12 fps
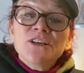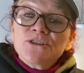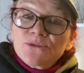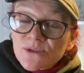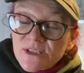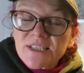
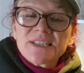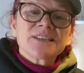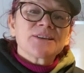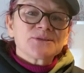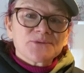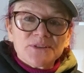you'll
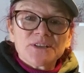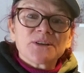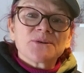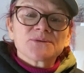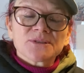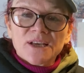see those
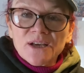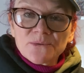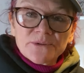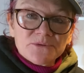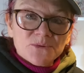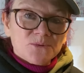videos and how
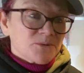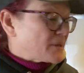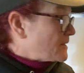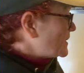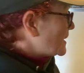we've talked about